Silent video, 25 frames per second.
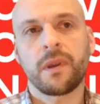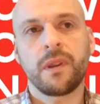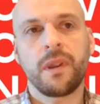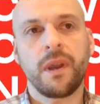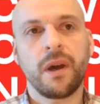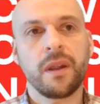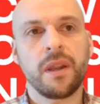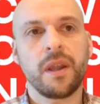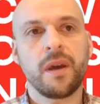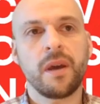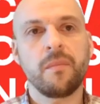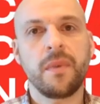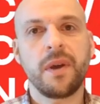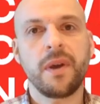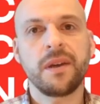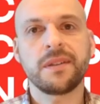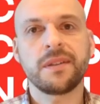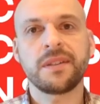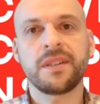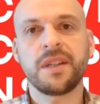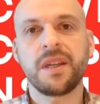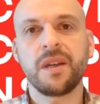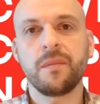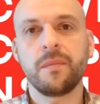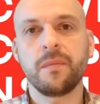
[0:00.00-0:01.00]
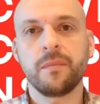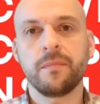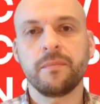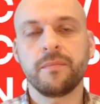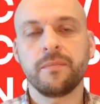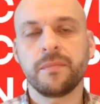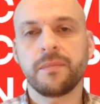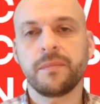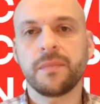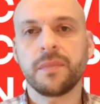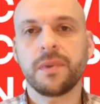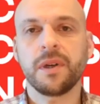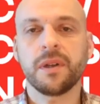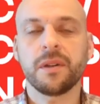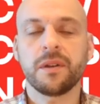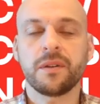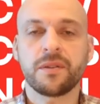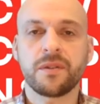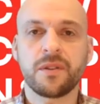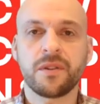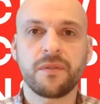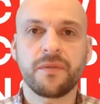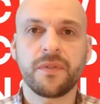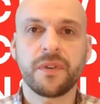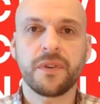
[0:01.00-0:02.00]
Now, that may seem on the
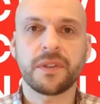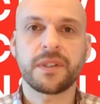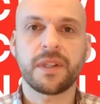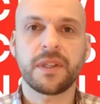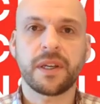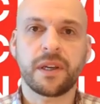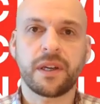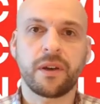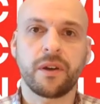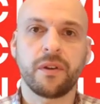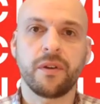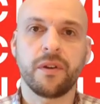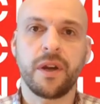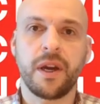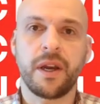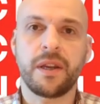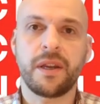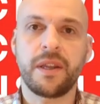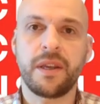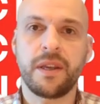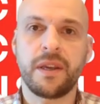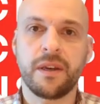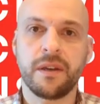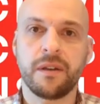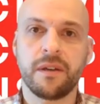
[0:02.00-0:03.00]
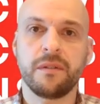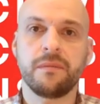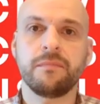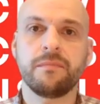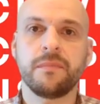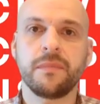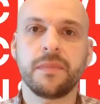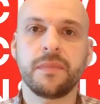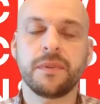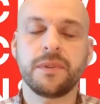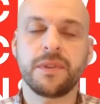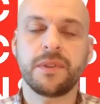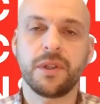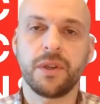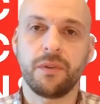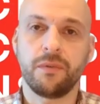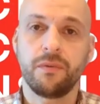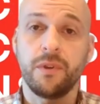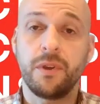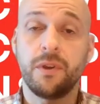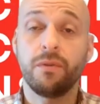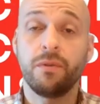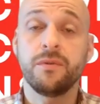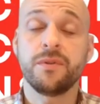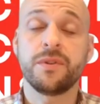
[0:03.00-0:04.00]
surface like a good idea to
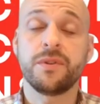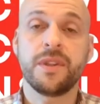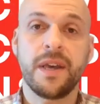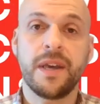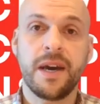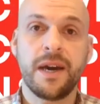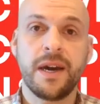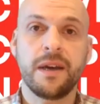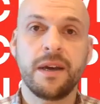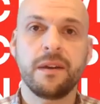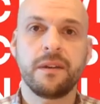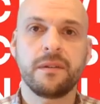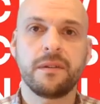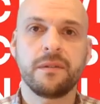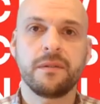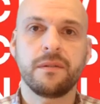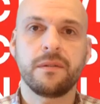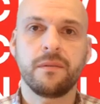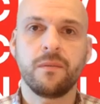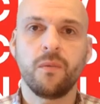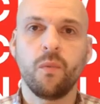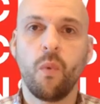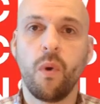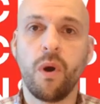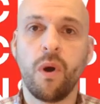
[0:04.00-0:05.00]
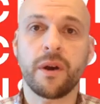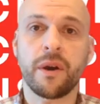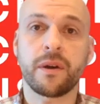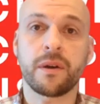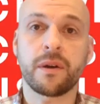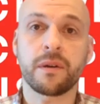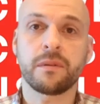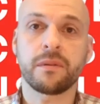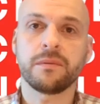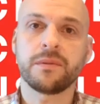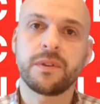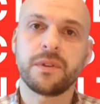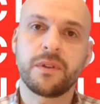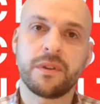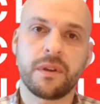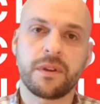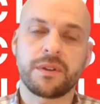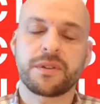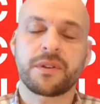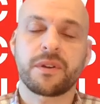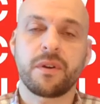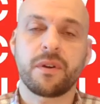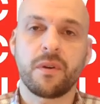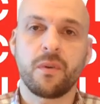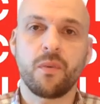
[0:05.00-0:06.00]
use that water so that it
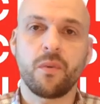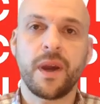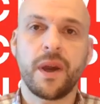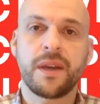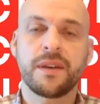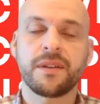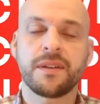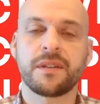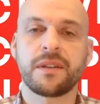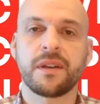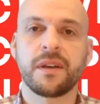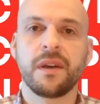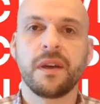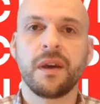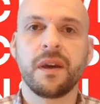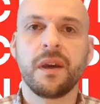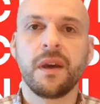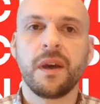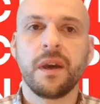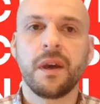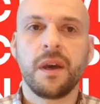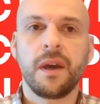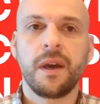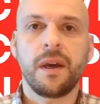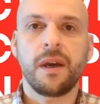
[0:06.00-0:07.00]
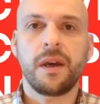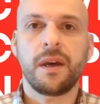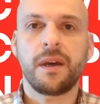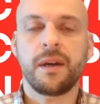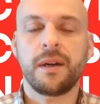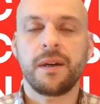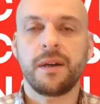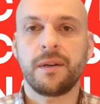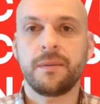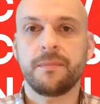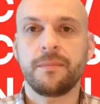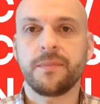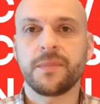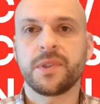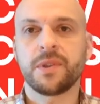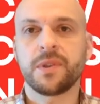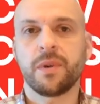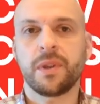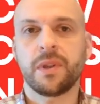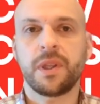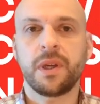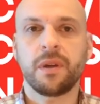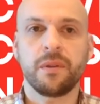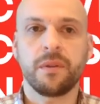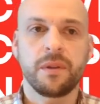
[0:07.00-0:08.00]
doesn't go to waste. So
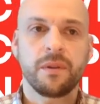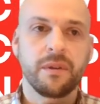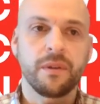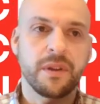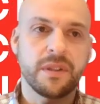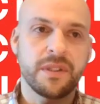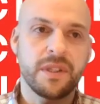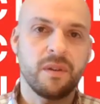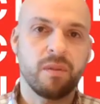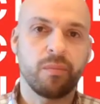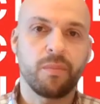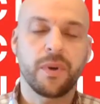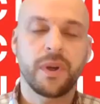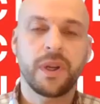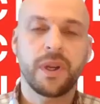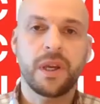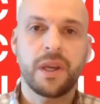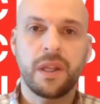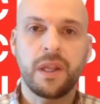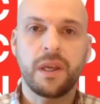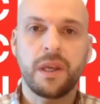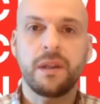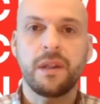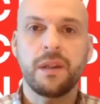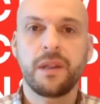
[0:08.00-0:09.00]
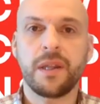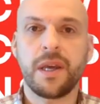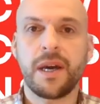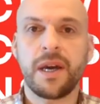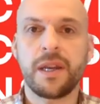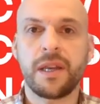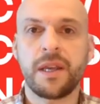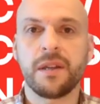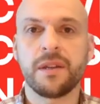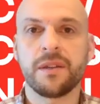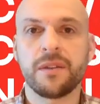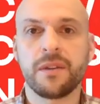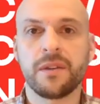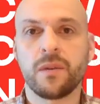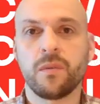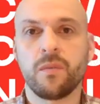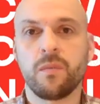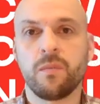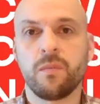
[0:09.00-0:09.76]
what they were doing is they were putting that into the